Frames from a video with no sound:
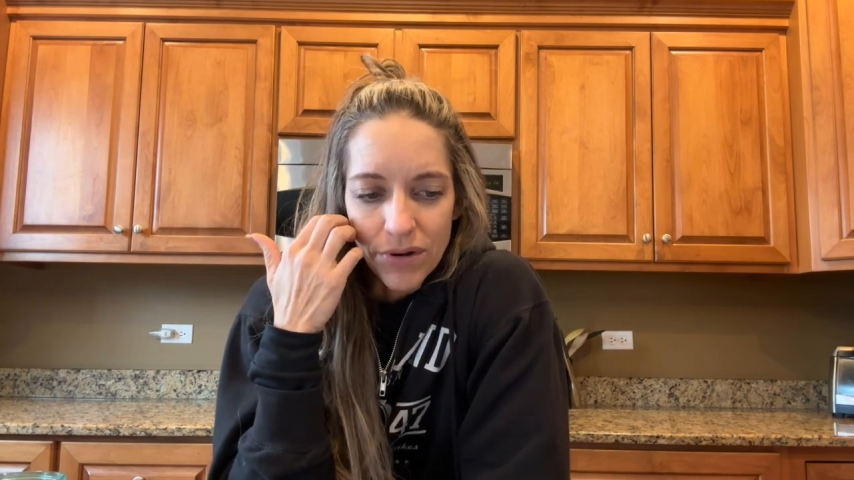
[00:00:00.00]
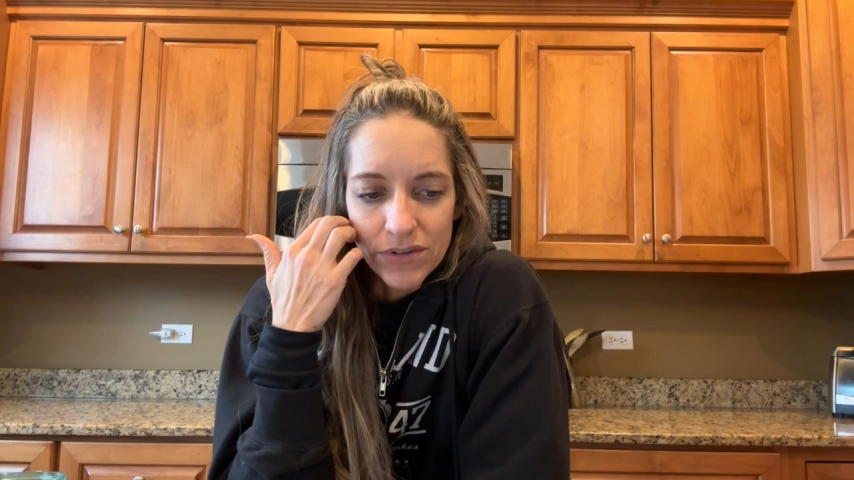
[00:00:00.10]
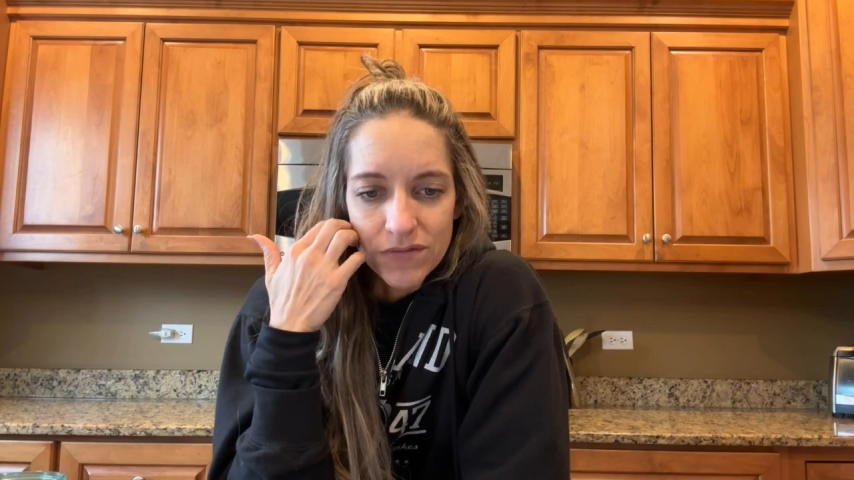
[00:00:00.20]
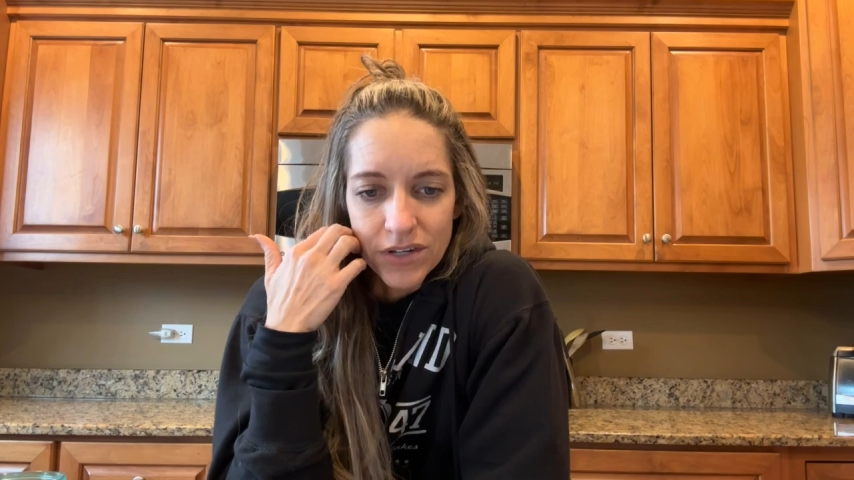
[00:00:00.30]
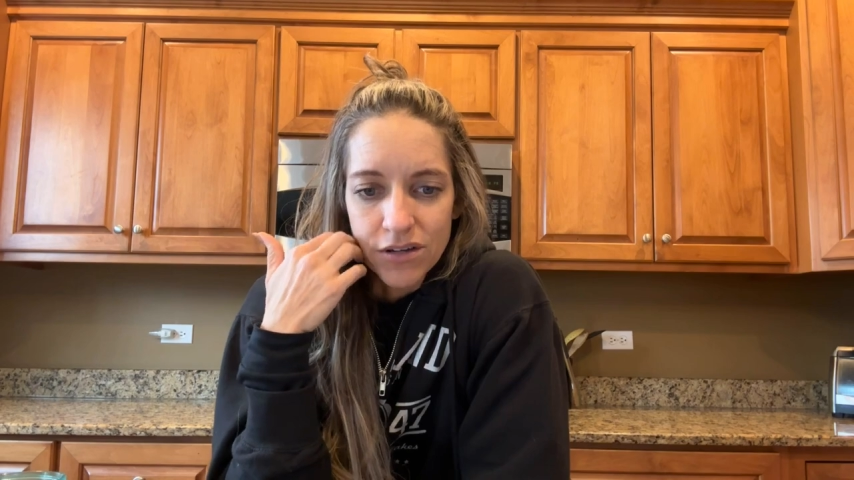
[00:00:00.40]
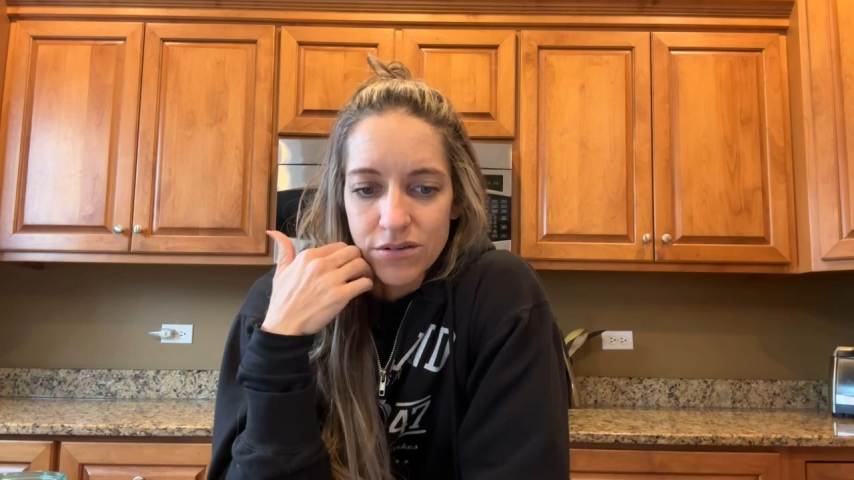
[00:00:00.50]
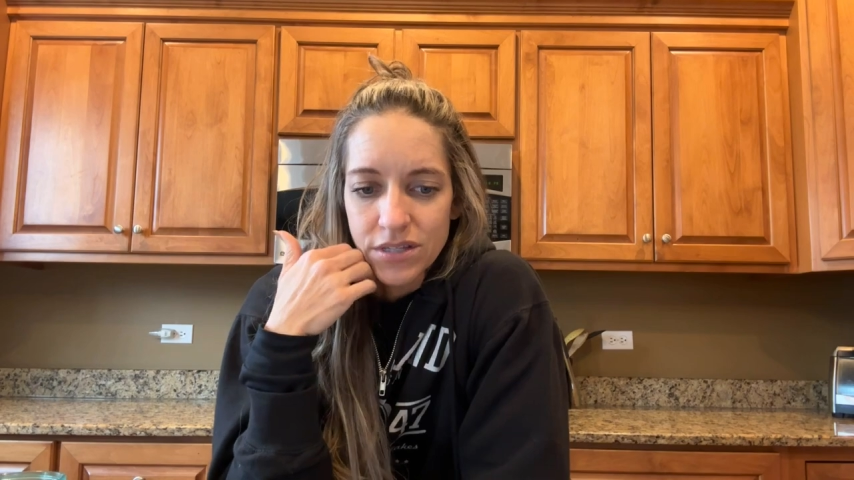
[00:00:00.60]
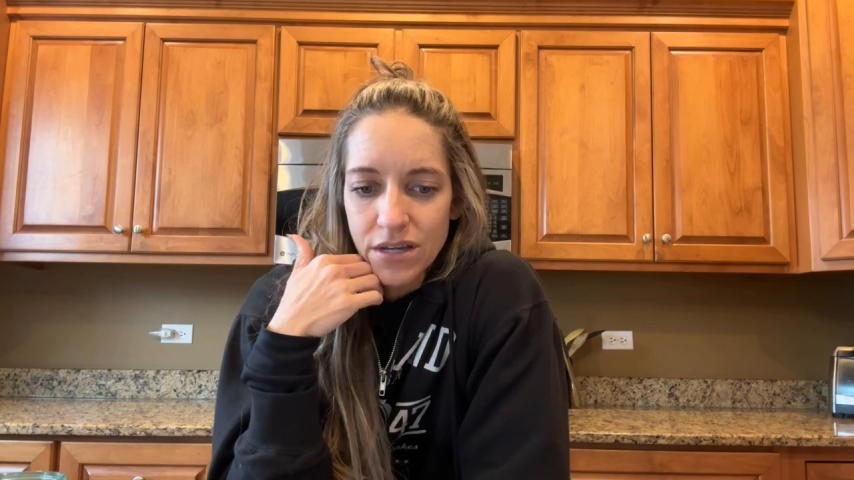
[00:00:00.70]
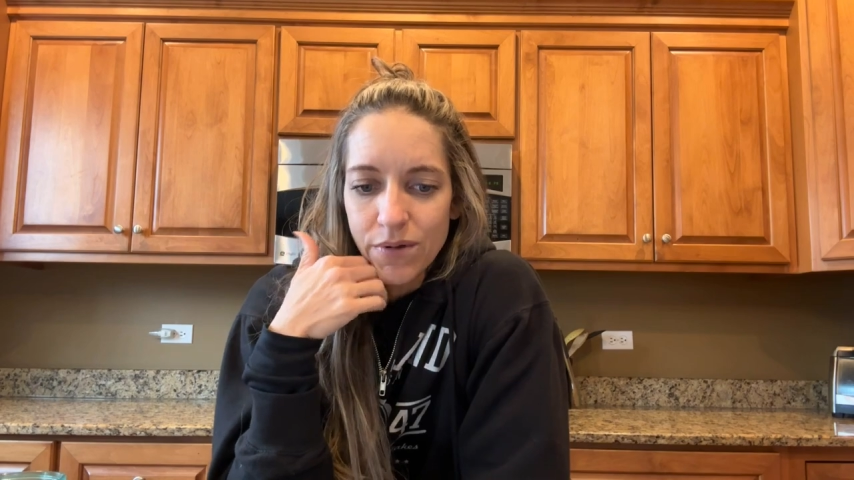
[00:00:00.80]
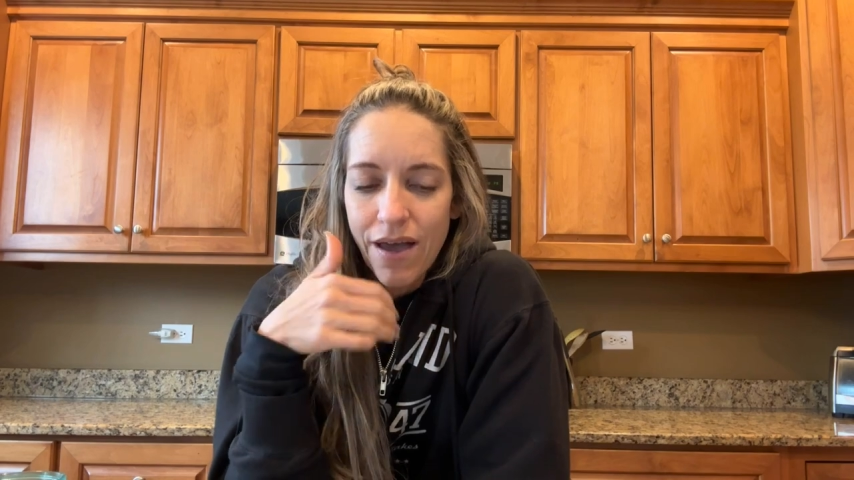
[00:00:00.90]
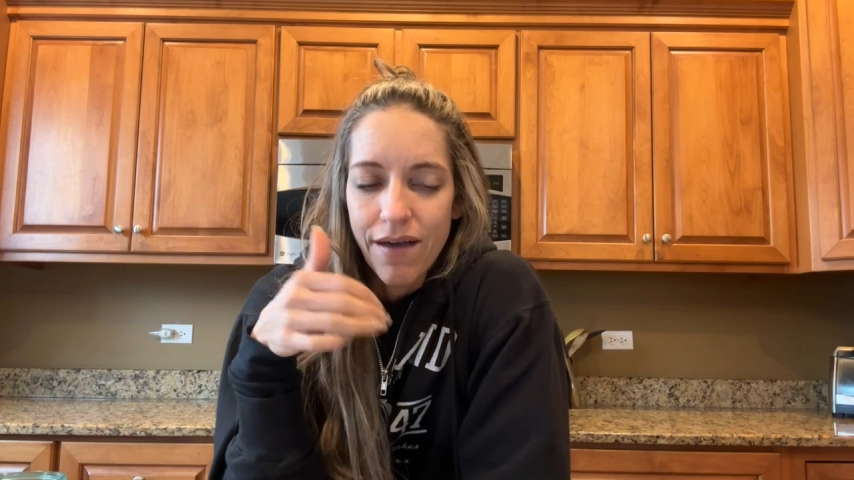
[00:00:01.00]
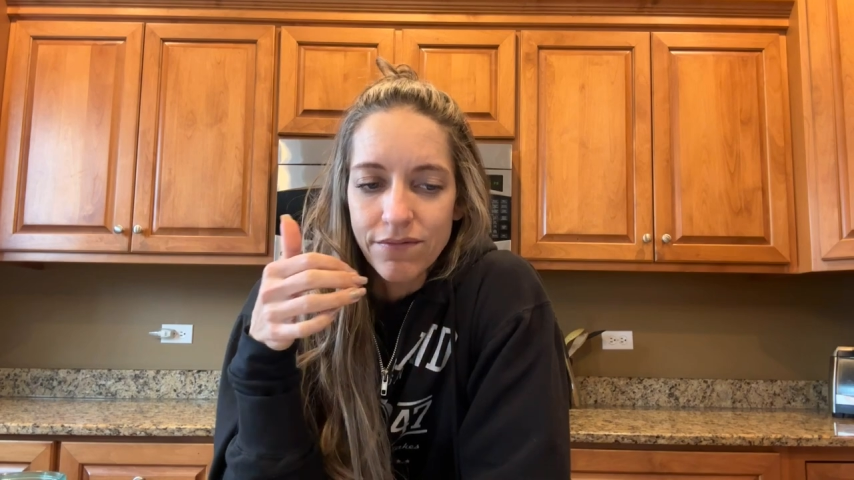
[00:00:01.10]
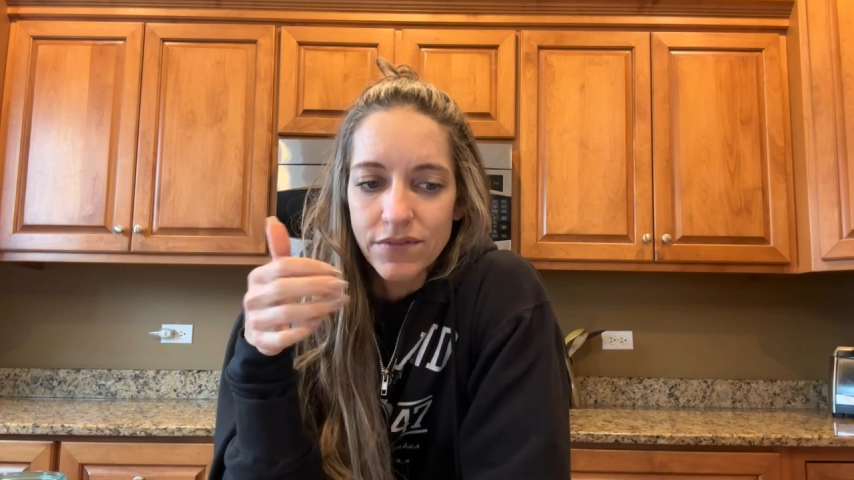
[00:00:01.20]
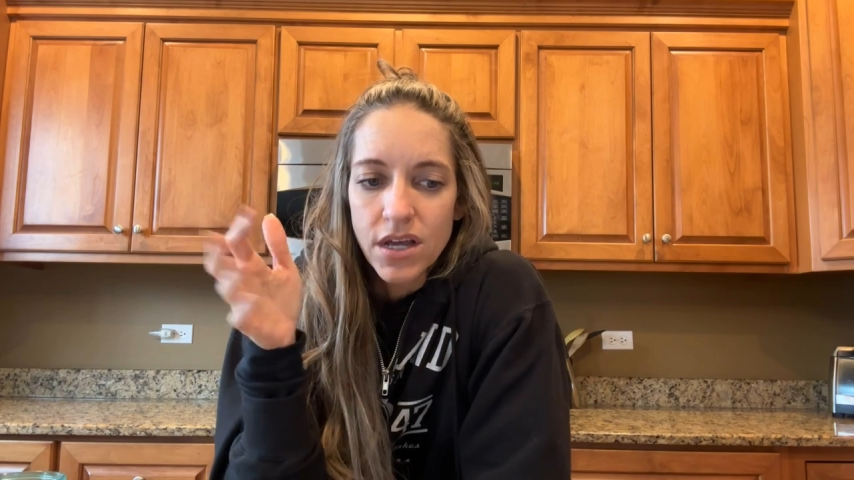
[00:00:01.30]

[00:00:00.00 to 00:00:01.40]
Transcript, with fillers: previous videos, like we had